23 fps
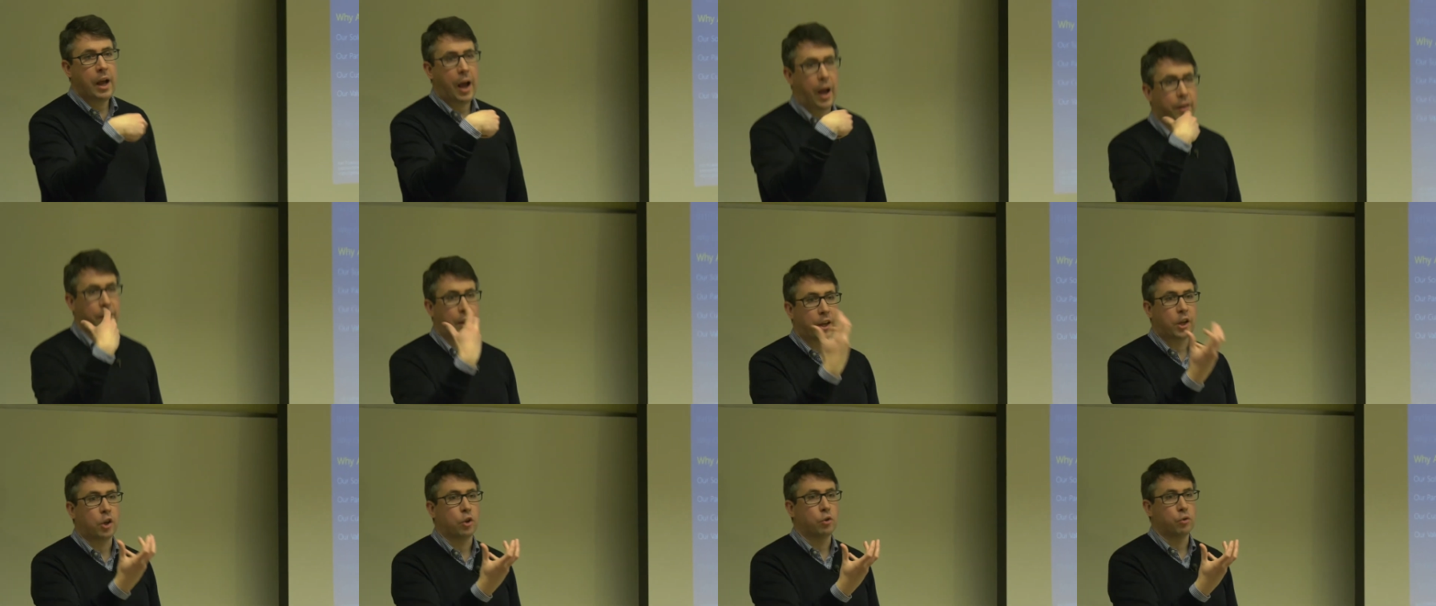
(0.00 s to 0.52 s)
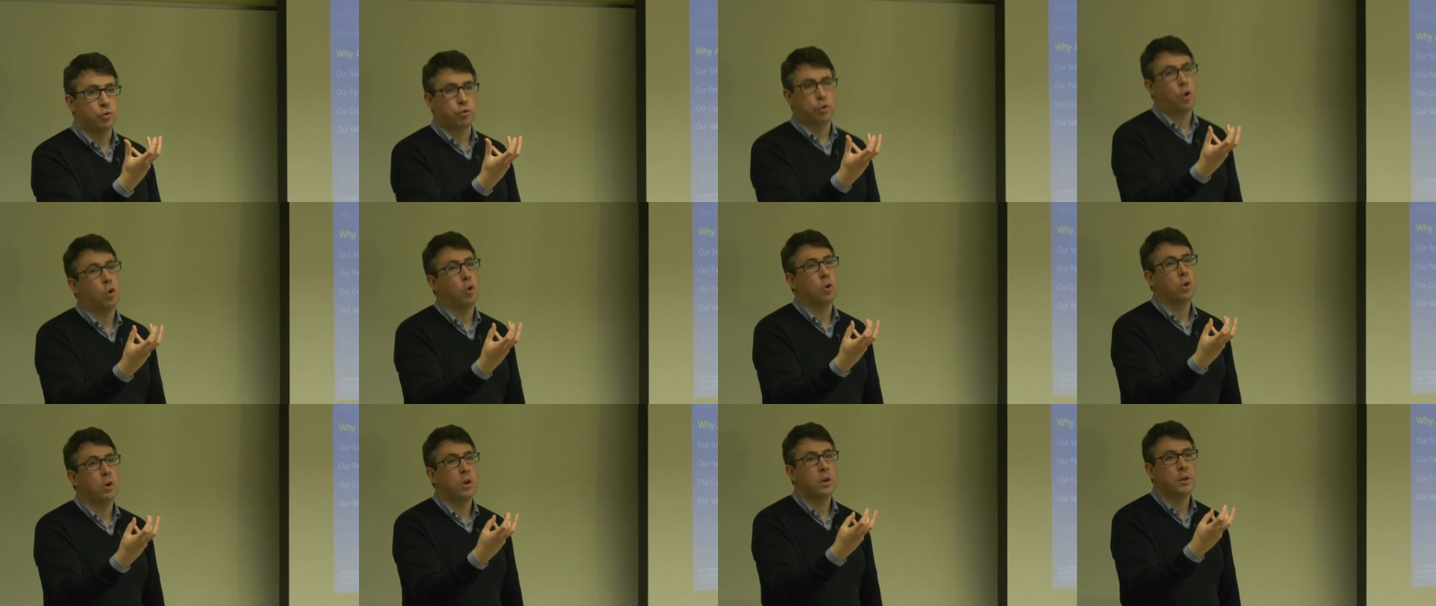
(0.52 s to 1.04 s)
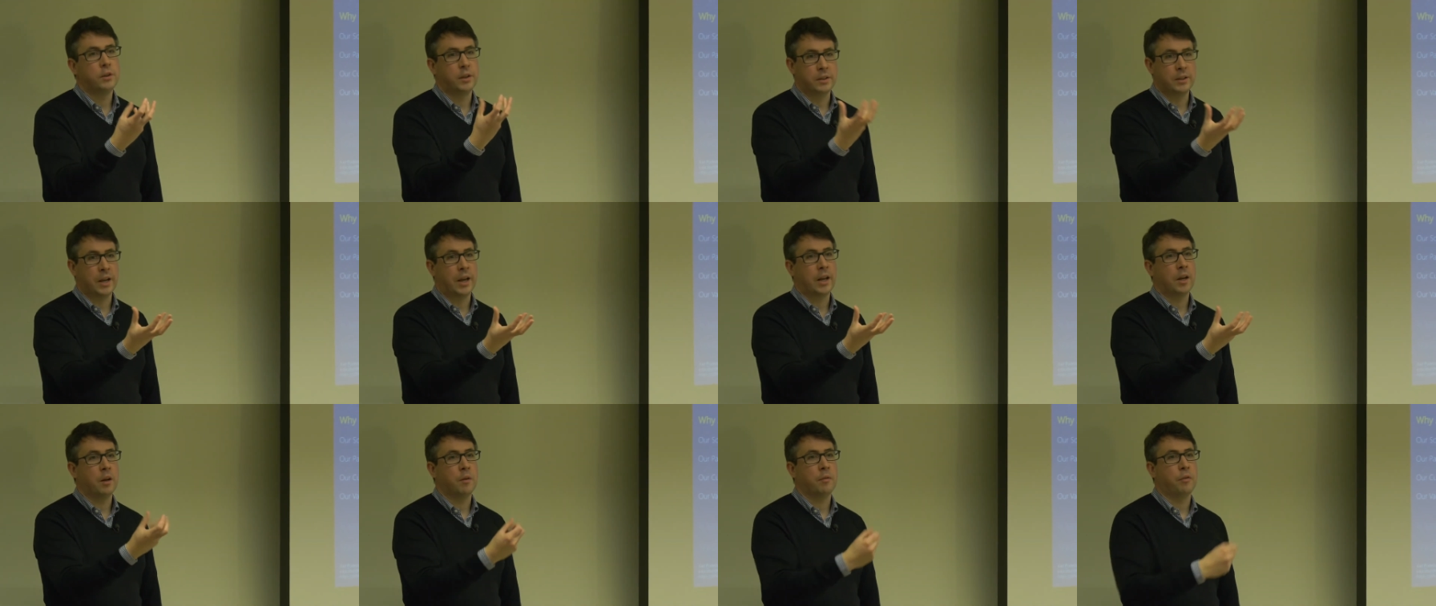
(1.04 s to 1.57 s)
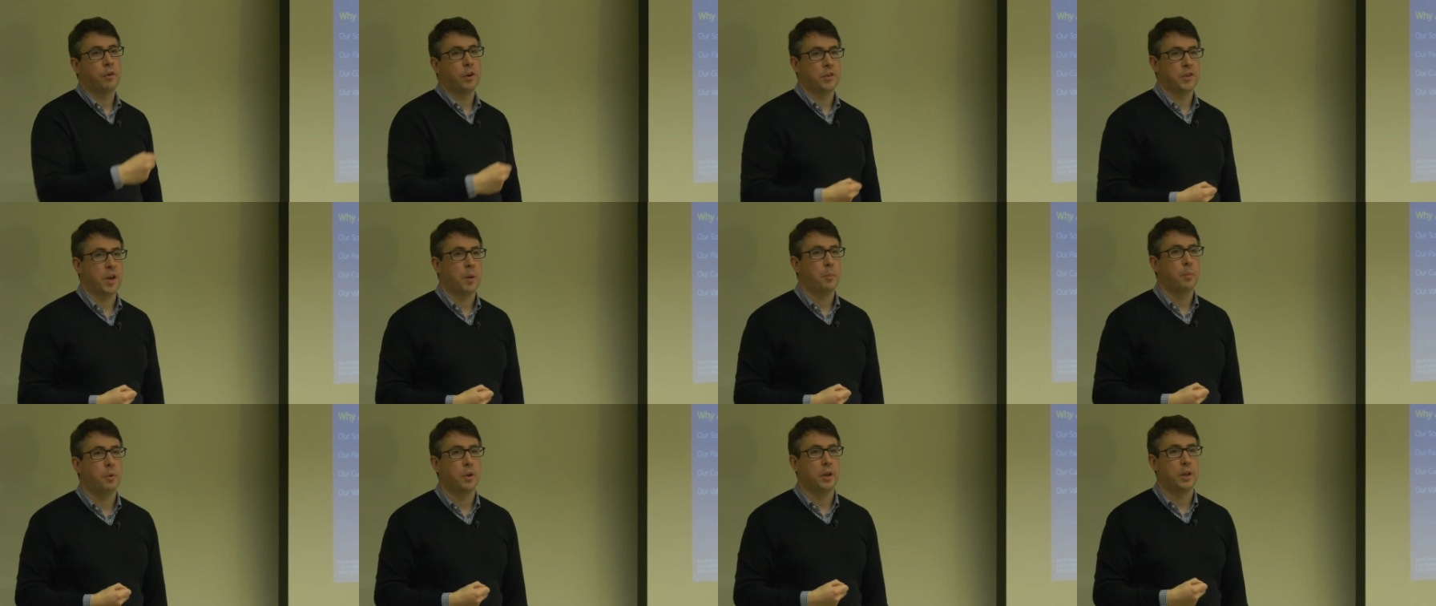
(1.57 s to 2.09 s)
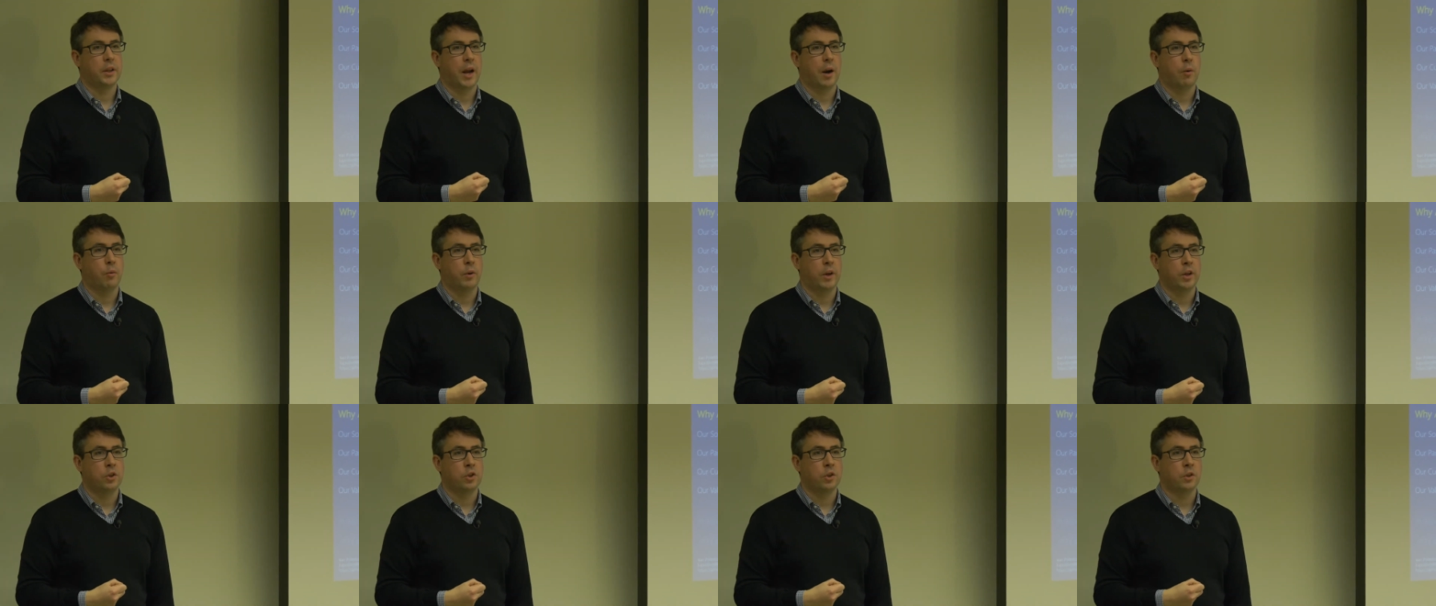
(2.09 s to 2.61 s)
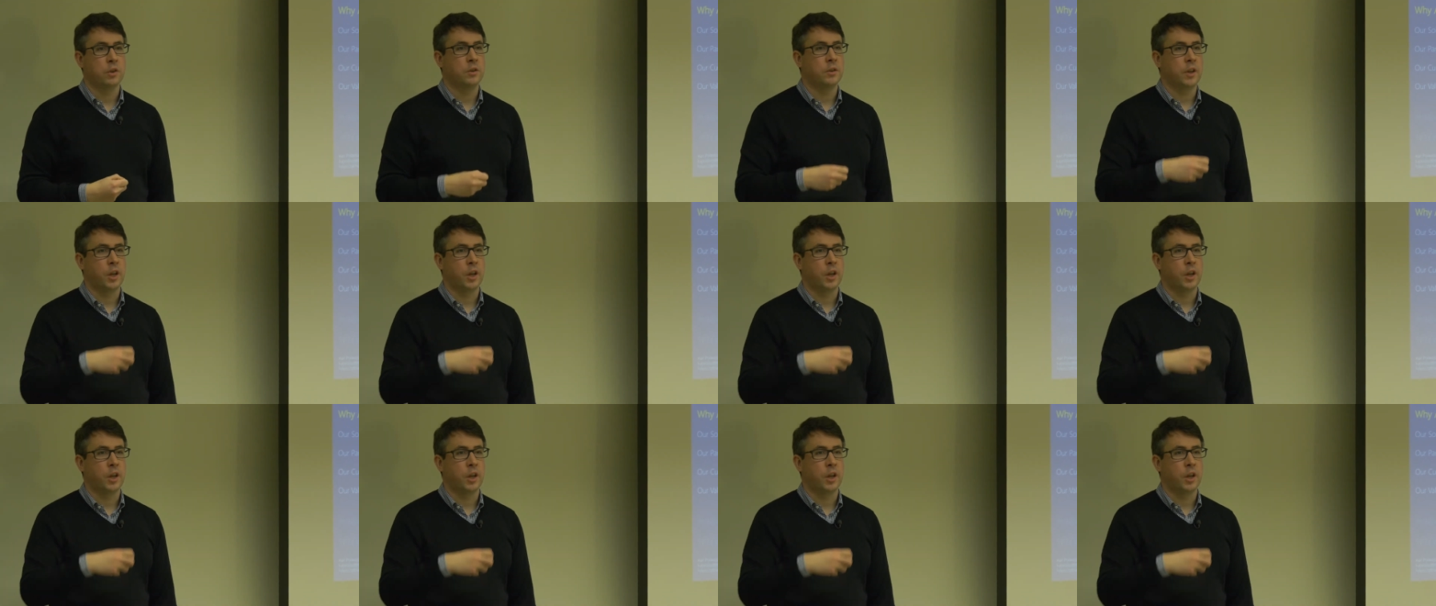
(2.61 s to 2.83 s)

and they control the data, for example, in that region.